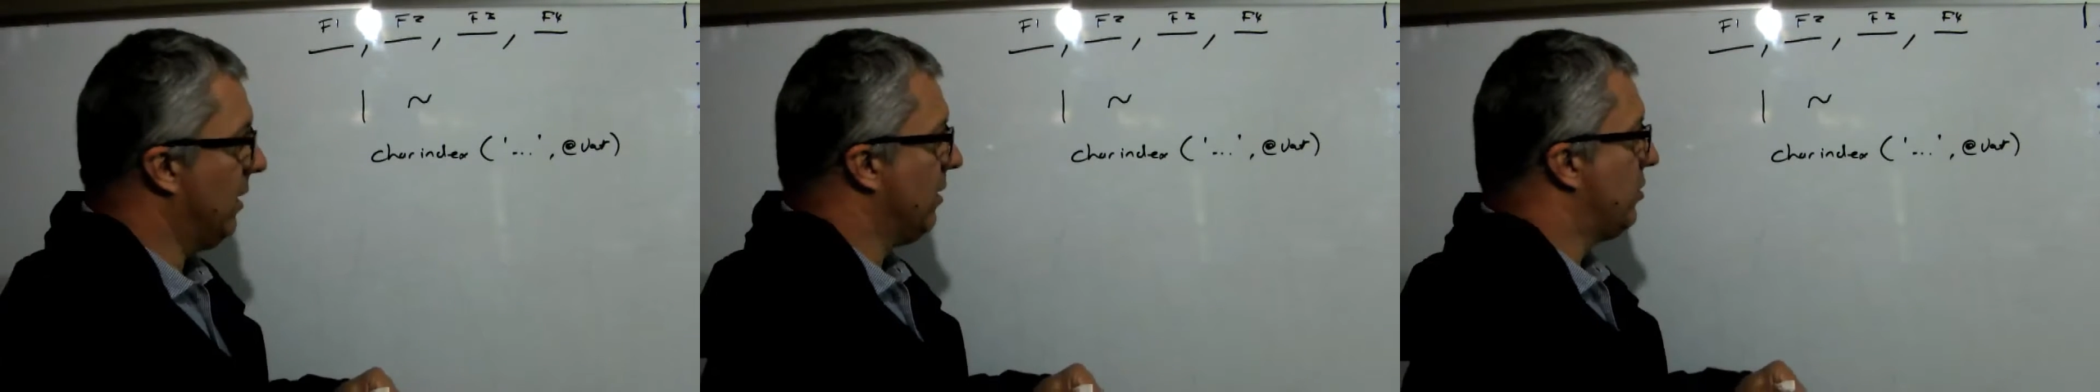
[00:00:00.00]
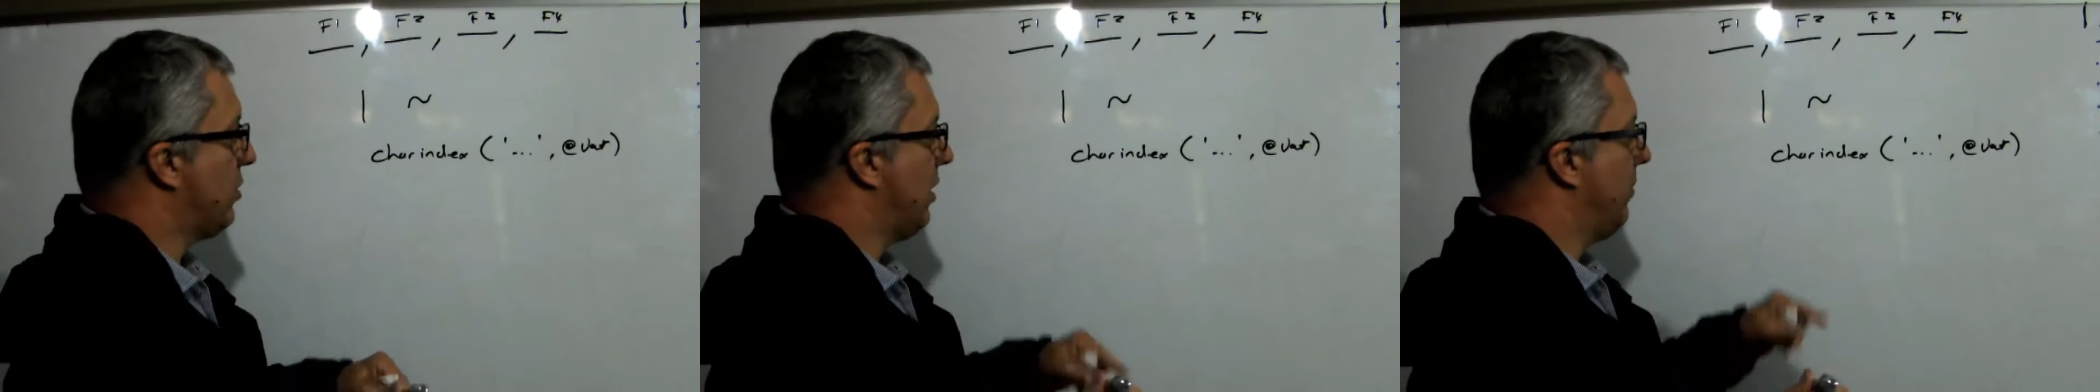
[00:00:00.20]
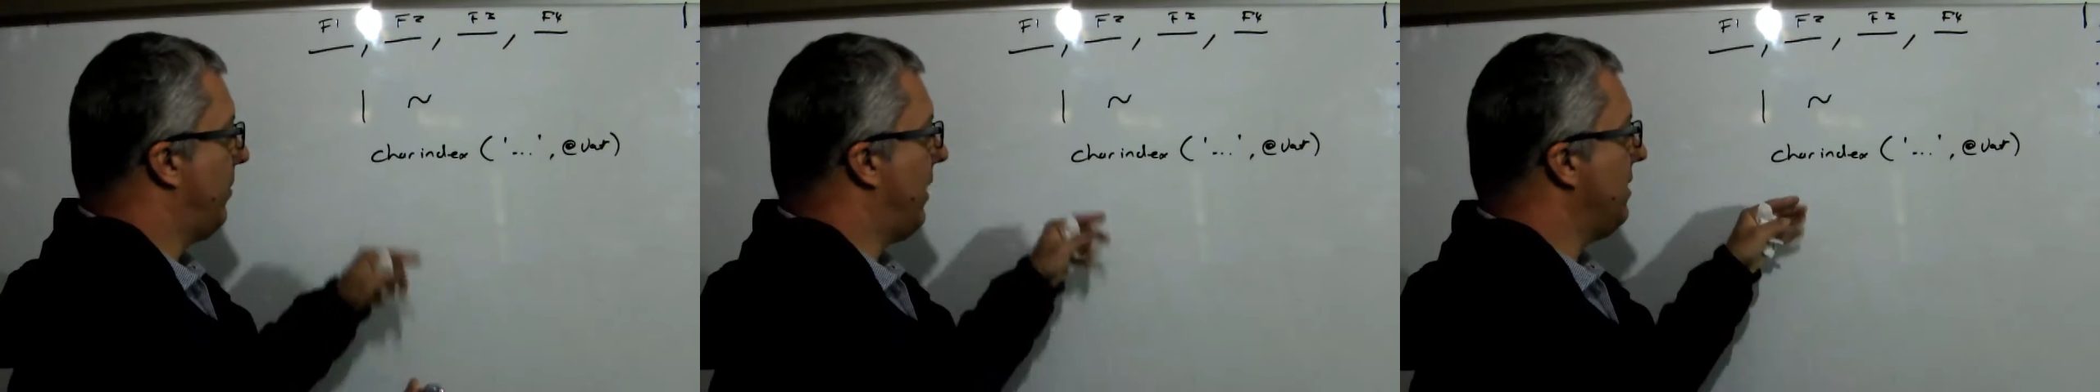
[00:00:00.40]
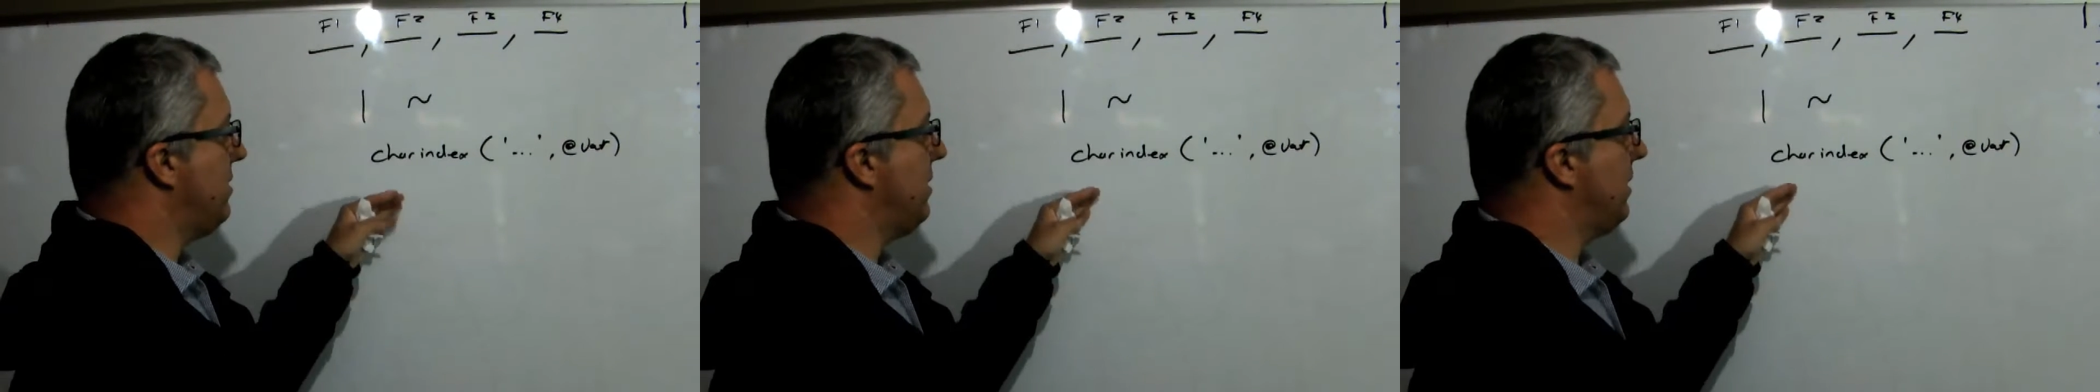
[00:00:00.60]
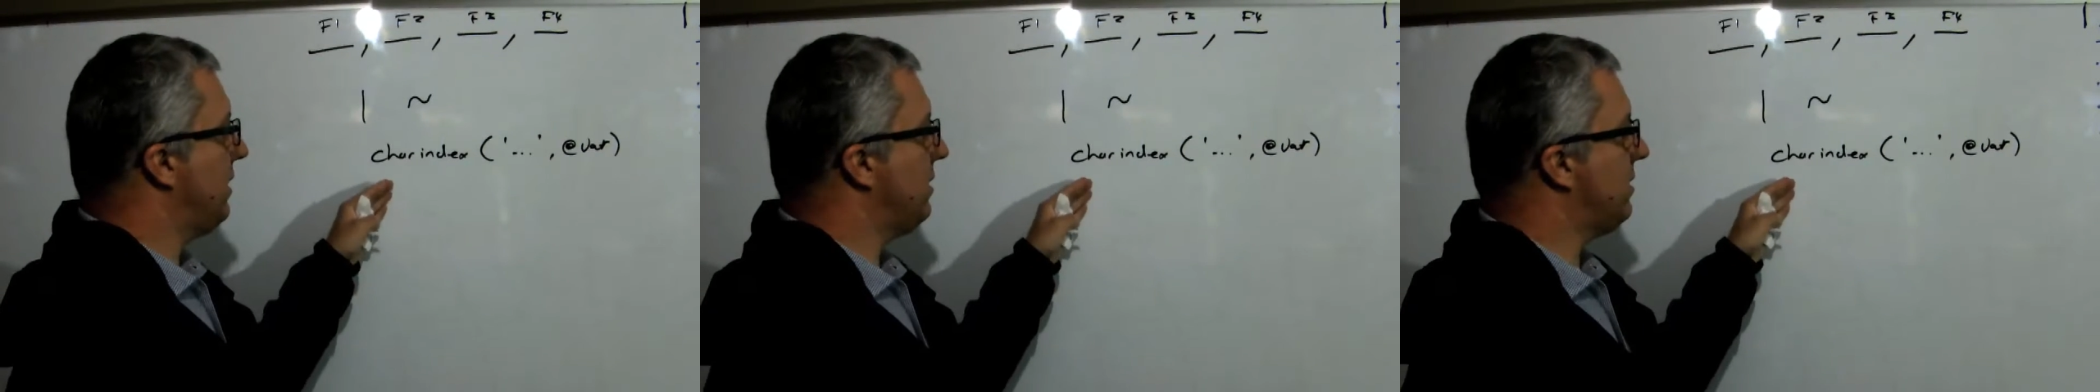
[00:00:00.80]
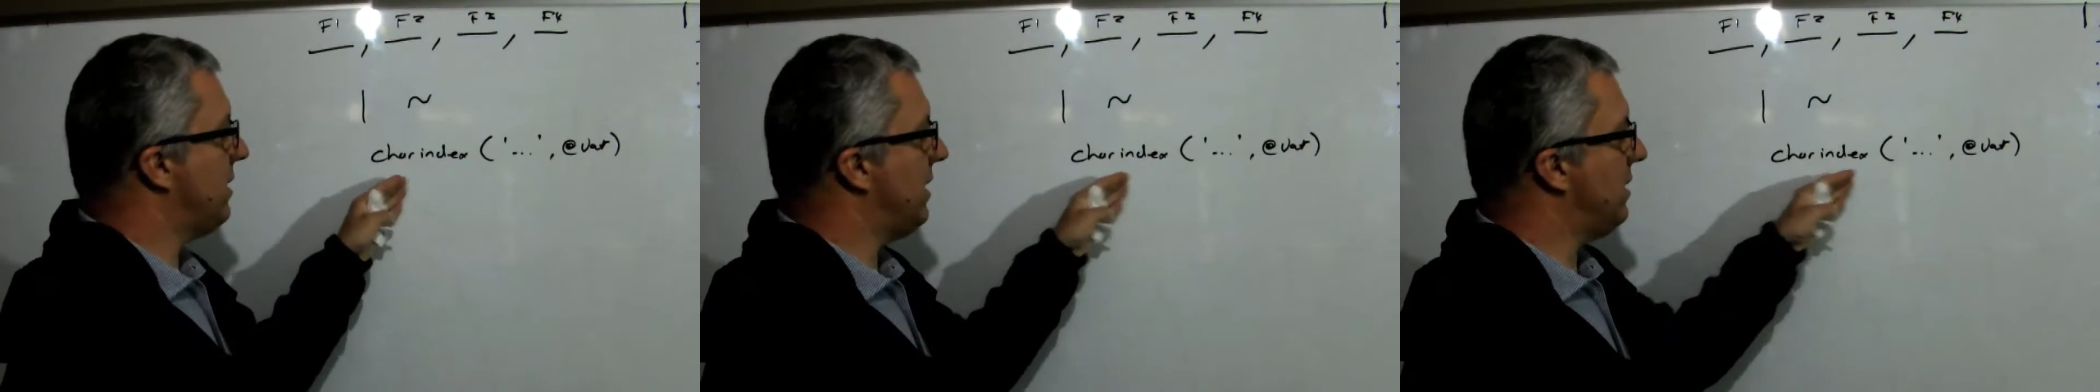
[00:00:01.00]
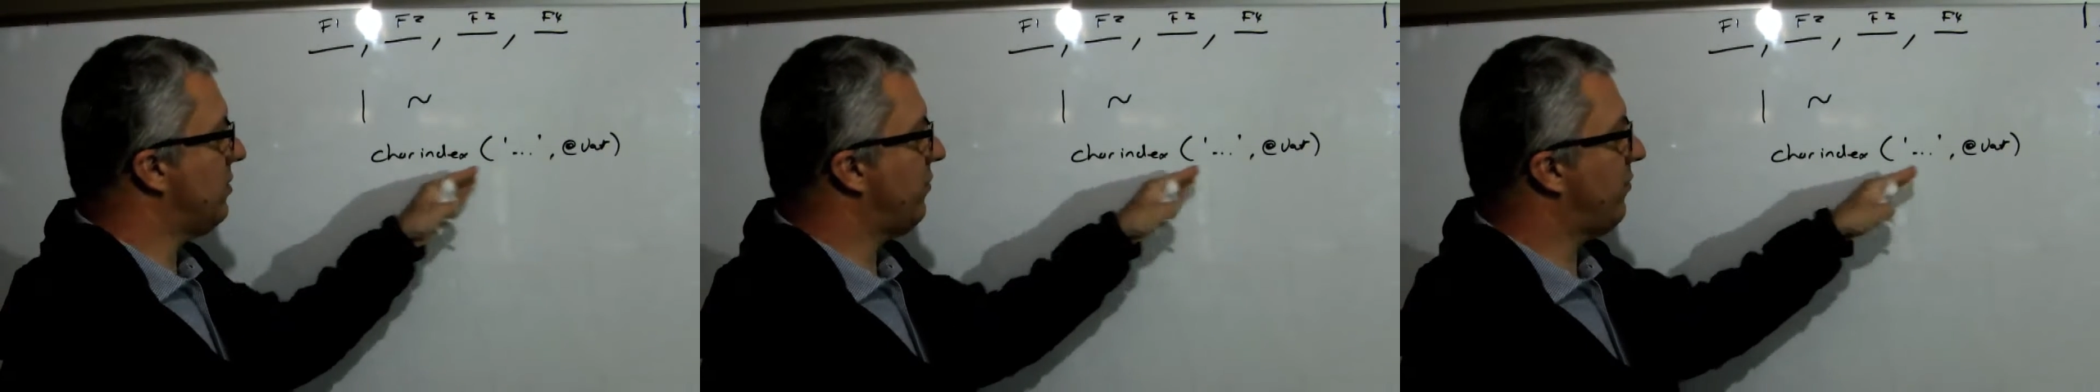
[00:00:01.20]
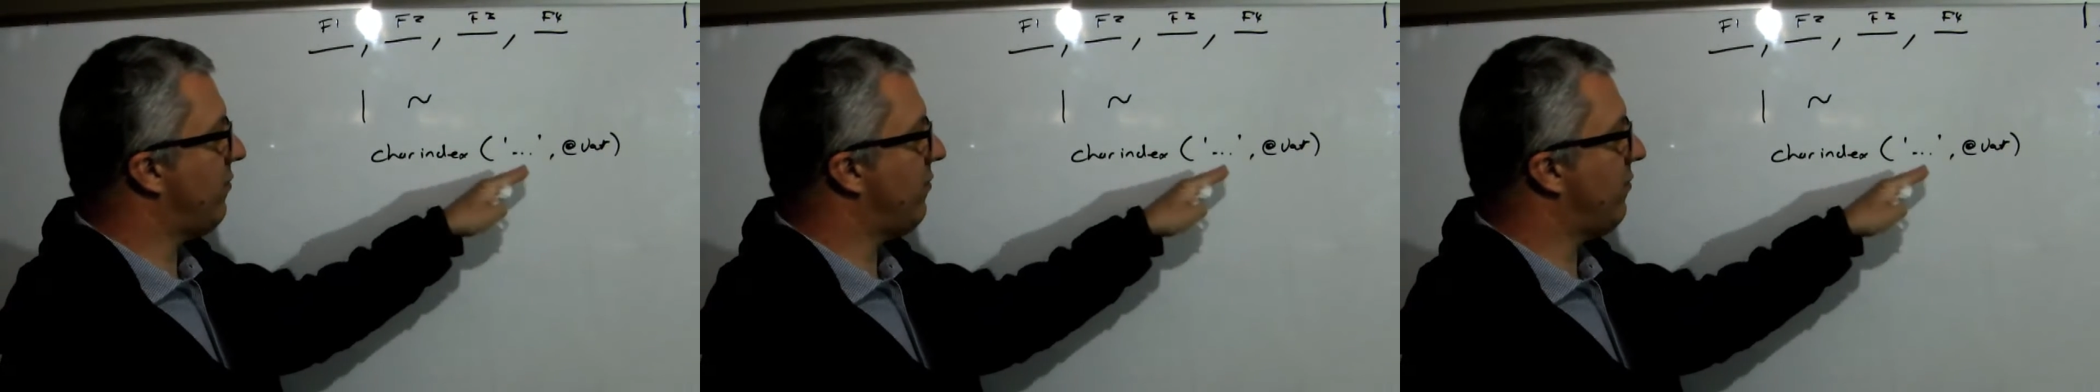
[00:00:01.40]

So it basically says